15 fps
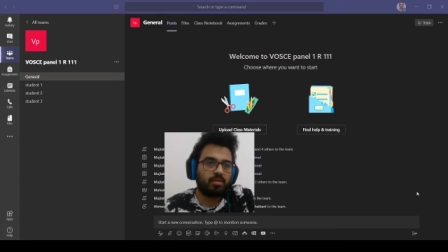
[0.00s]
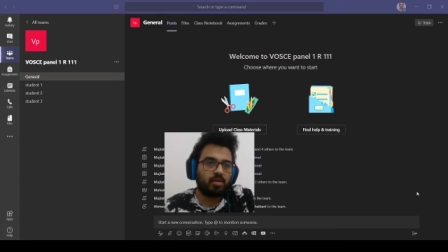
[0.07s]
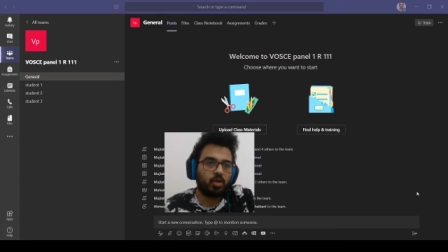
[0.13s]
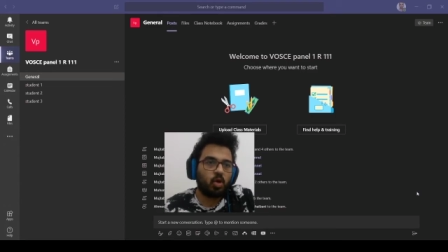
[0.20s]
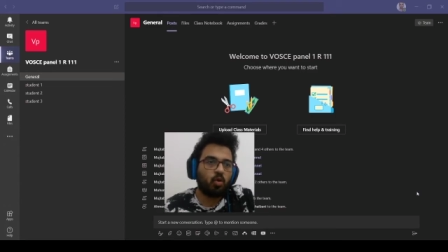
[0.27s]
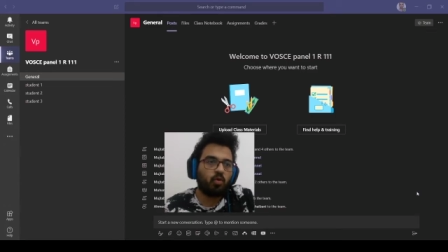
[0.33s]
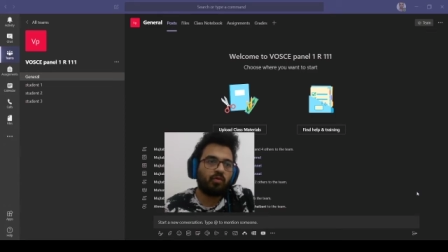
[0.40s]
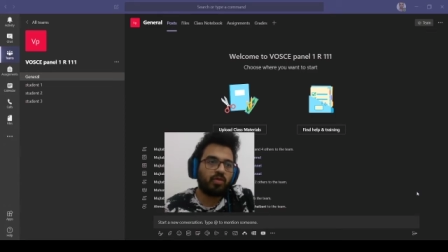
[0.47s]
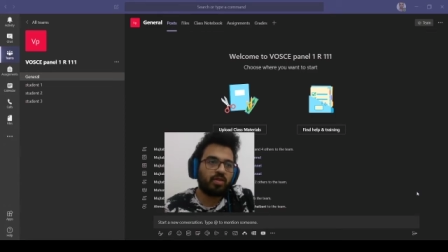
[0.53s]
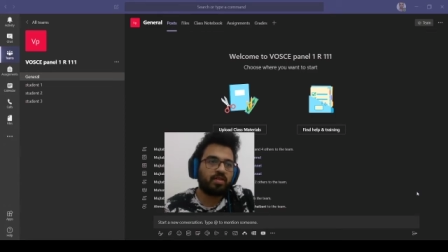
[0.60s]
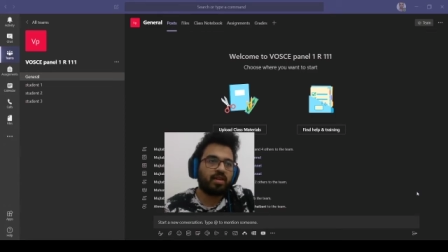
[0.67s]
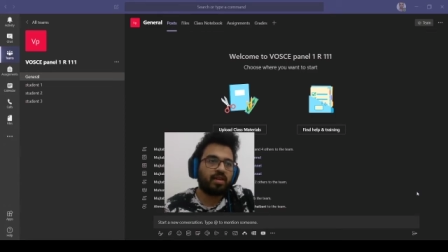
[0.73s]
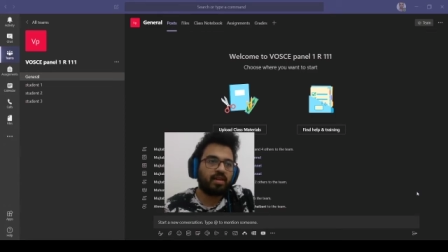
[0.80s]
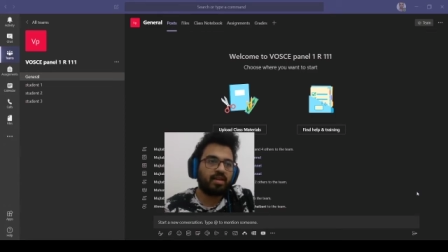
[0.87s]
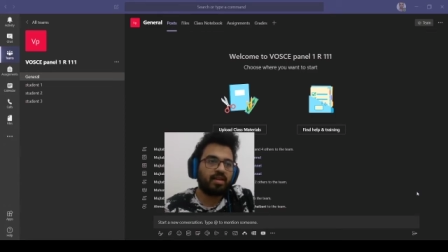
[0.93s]
go
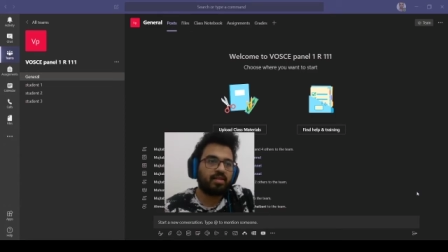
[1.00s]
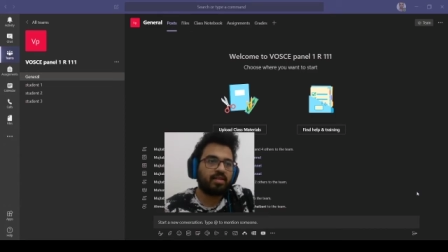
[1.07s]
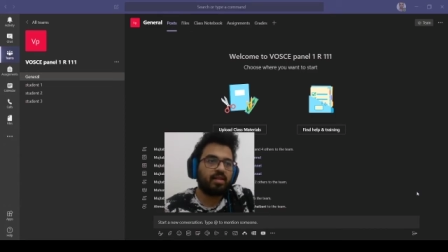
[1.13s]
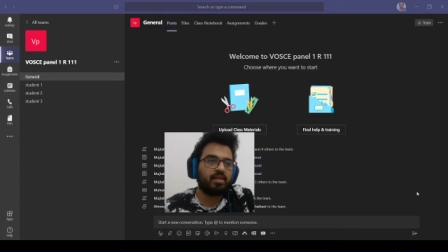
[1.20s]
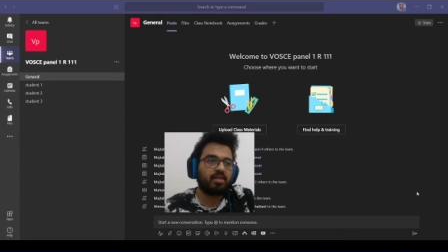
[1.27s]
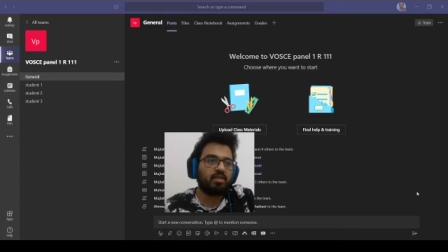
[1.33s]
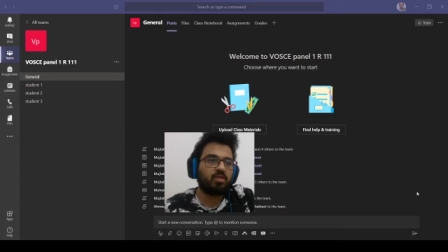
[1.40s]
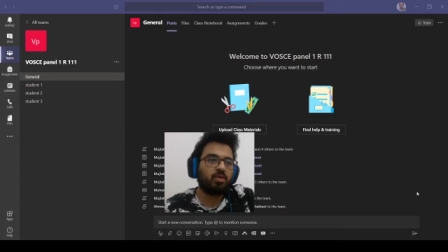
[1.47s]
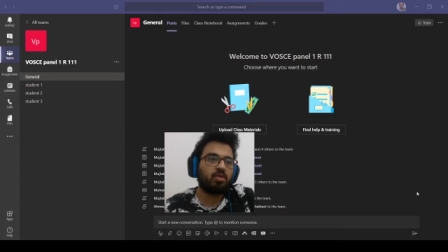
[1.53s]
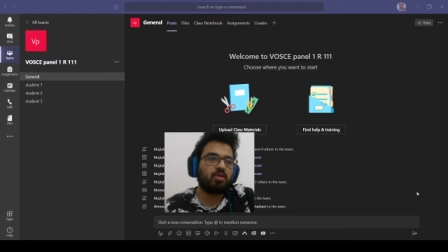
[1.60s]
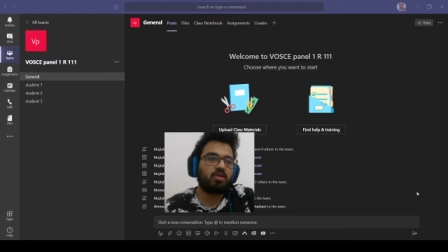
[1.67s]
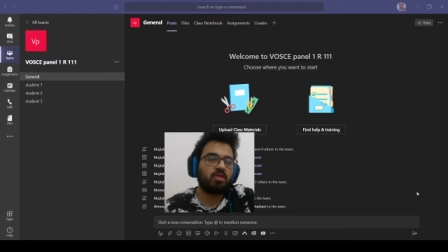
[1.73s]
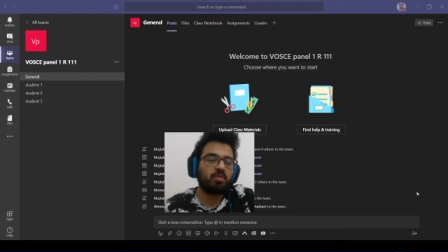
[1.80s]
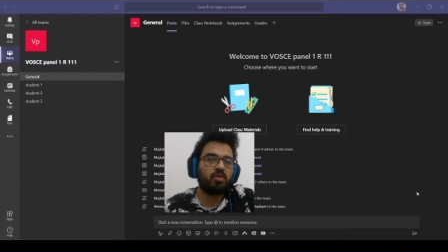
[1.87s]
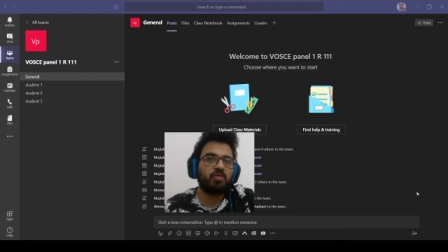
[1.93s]
physically and tell the
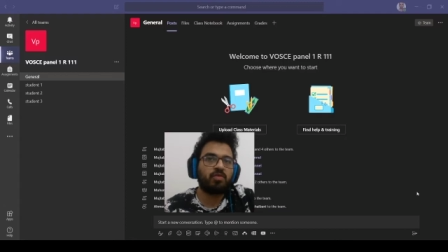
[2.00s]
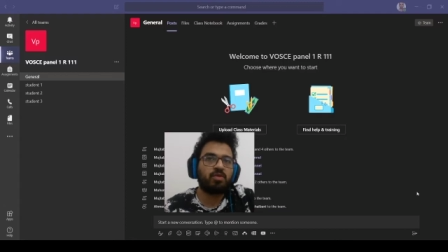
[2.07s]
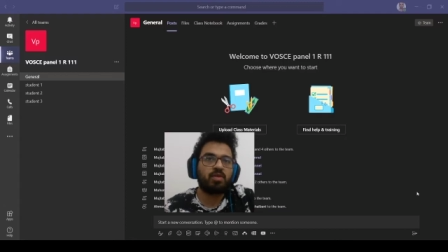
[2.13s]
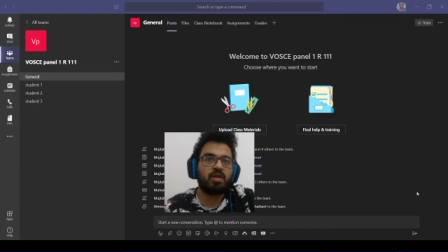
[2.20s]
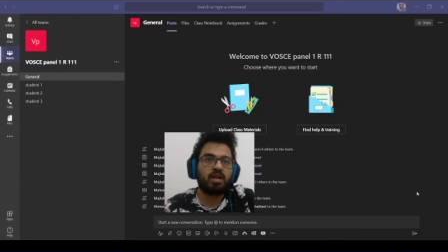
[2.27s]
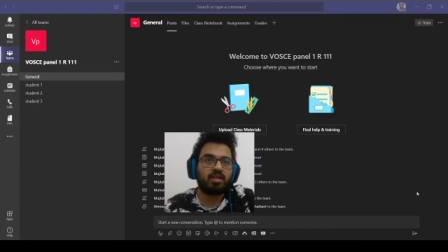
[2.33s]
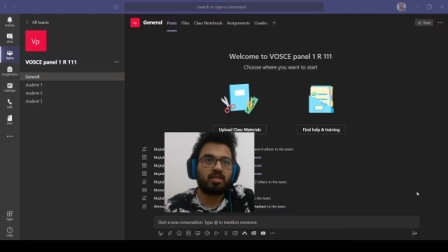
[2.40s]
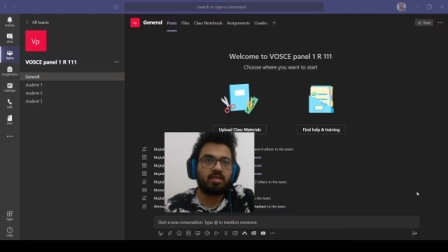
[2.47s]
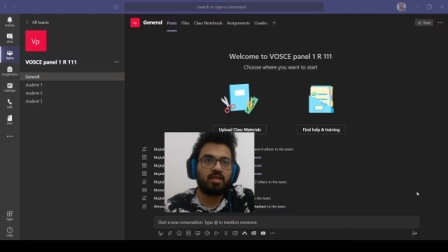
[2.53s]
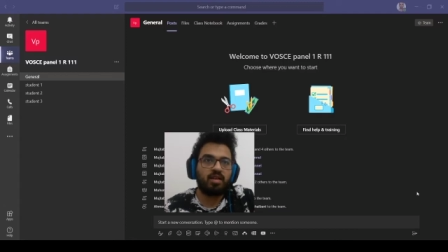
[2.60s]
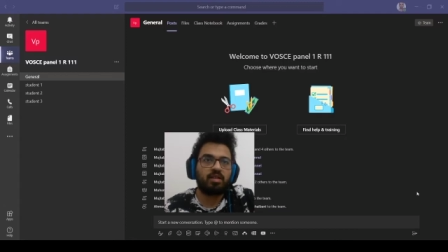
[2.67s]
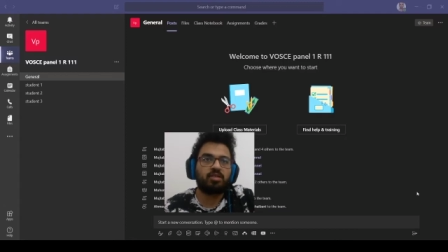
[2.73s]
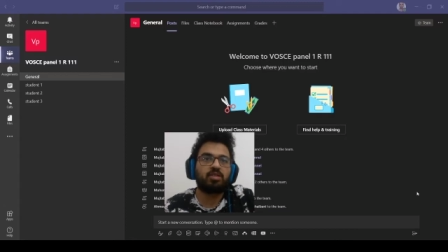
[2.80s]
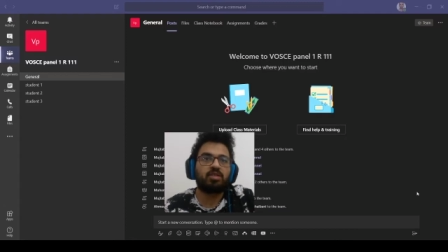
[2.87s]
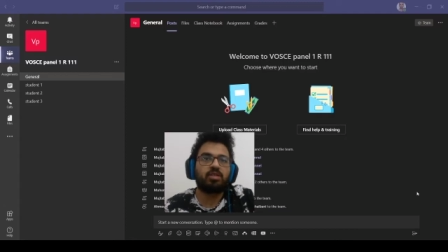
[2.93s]
students to move to the next
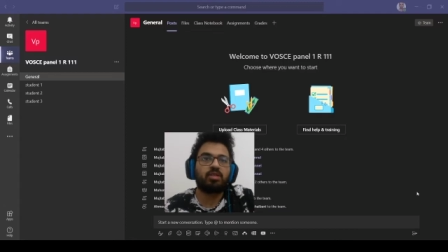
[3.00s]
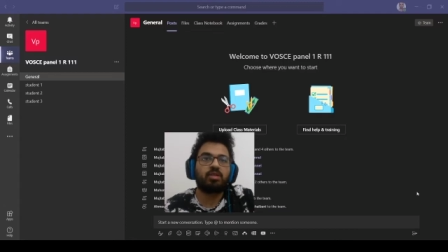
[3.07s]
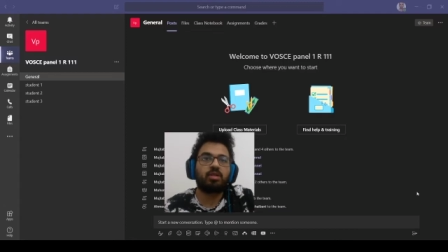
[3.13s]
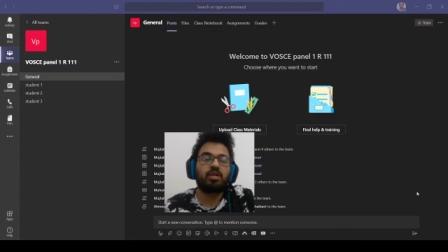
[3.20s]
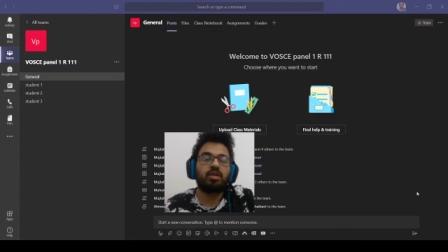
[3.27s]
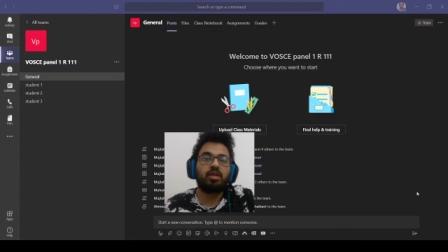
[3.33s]
station, or